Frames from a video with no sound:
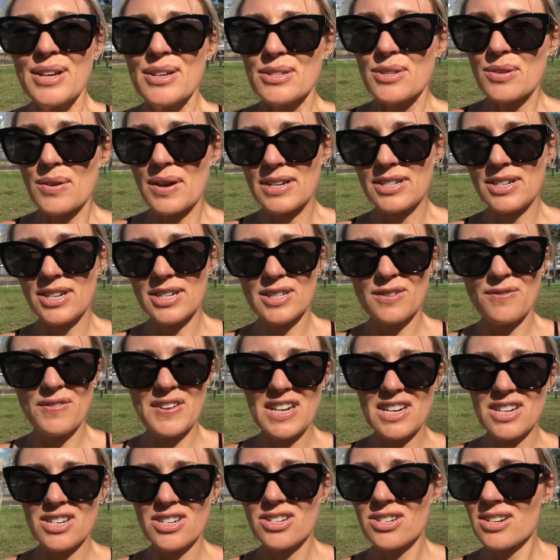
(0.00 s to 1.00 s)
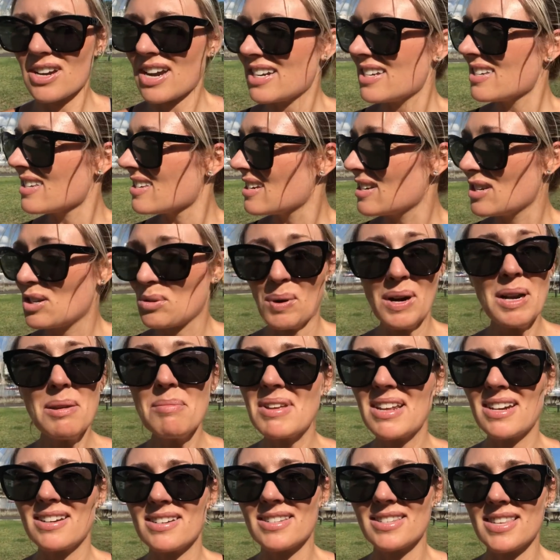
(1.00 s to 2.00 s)
So I just finished, I just did twenty
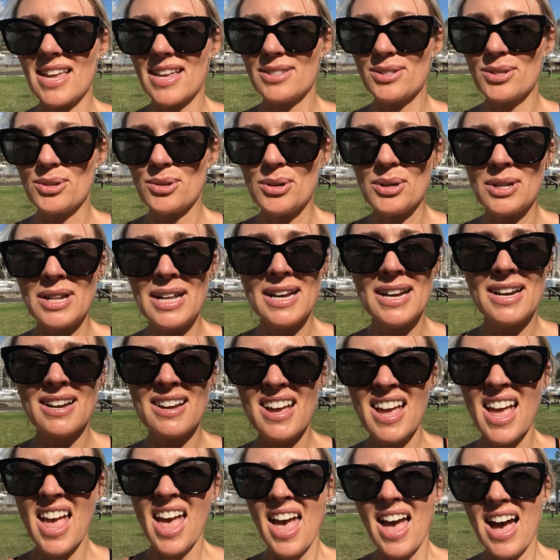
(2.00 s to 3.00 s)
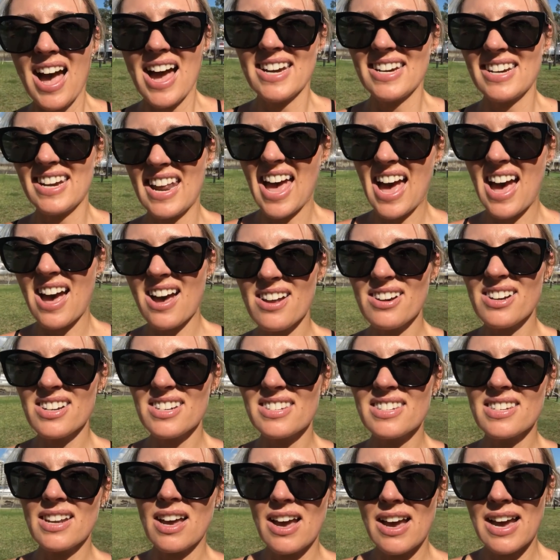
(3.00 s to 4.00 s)
minutes, that's all. I did
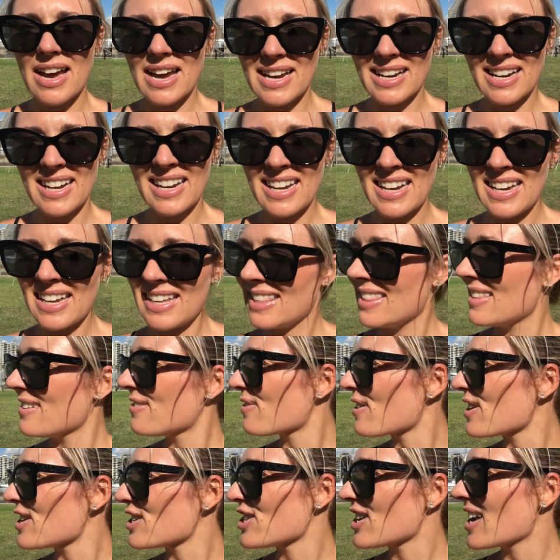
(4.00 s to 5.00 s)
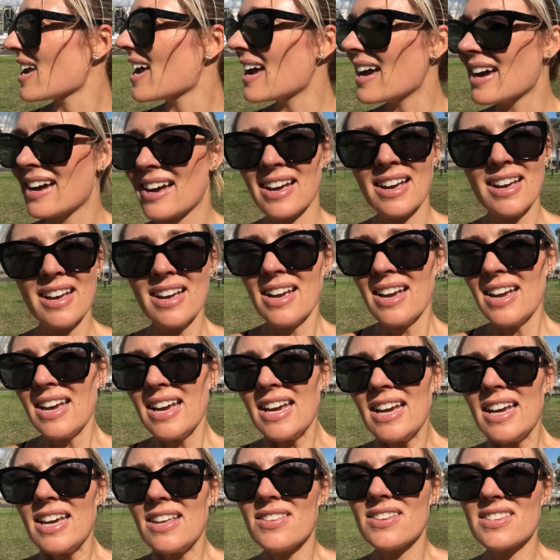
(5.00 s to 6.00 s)
outside in the fresh air,
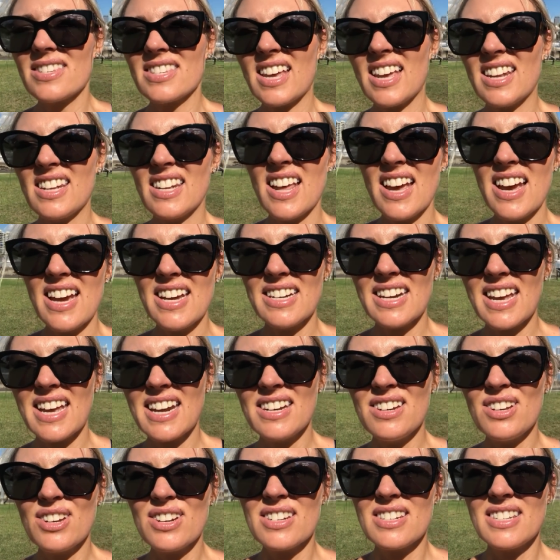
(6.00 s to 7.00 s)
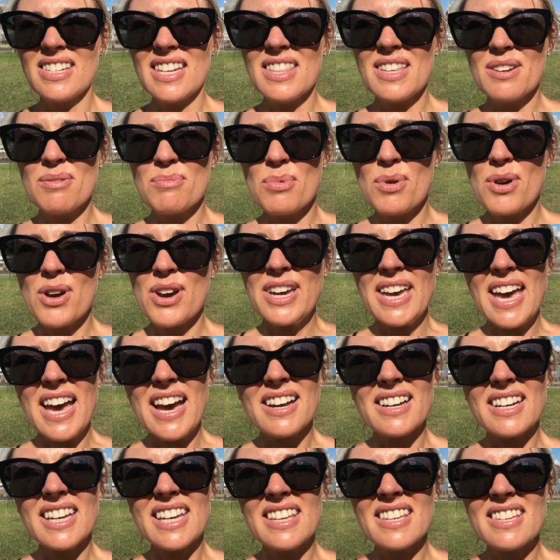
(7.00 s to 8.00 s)
in the sunlight, and you can see the
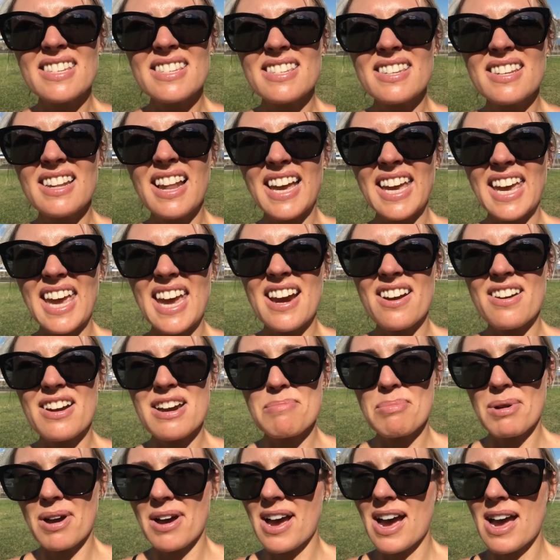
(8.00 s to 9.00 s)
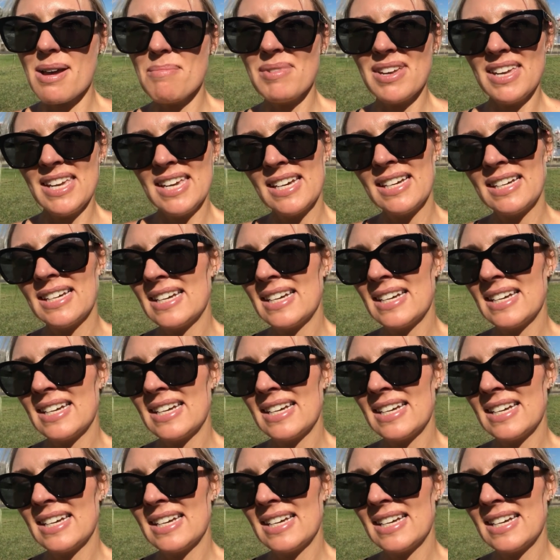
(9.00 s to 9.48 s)
workout like area behind me.